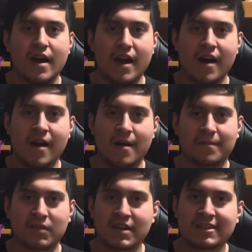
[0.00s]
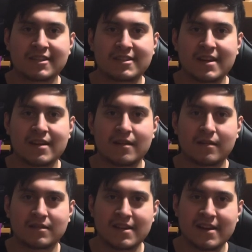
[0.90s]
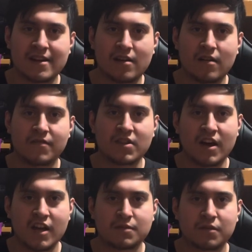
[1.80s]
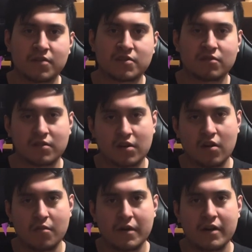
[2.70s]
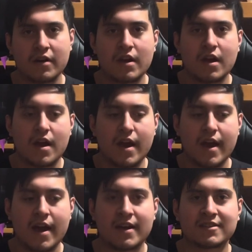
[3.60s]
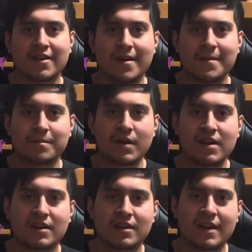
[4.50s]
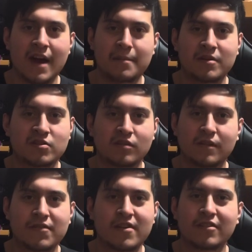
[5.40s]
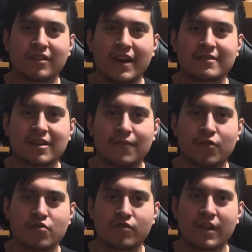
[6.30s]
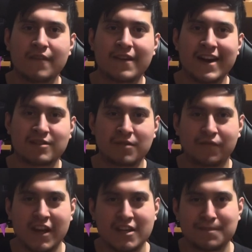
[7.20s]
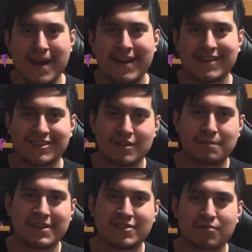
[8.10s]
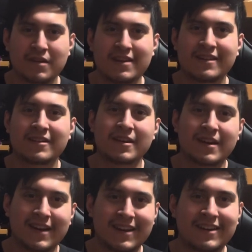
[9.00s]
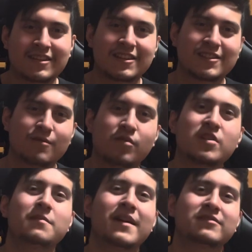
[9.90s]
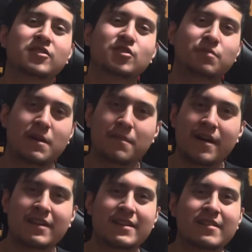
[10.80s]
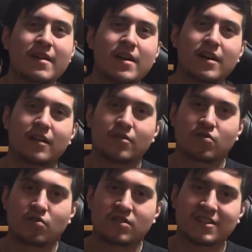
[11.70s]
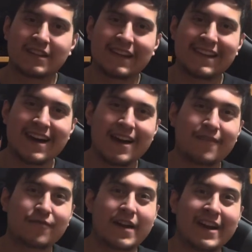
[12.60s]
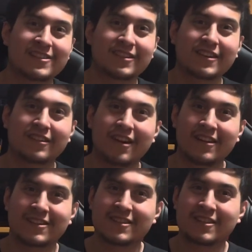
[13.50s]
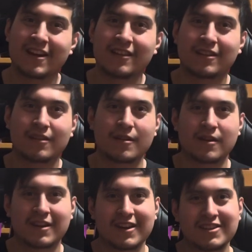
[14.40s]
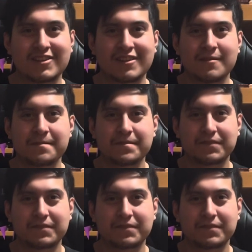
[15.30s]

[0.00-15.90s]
Vanessa's taken care of in the hospital, still in a coma, as Mike and Abby are still living on their lives, looking for a new life, as we flash back to the pizzeria and actually see William Afton, Spring Bonnie, still alive, actually locked inside the kitchen,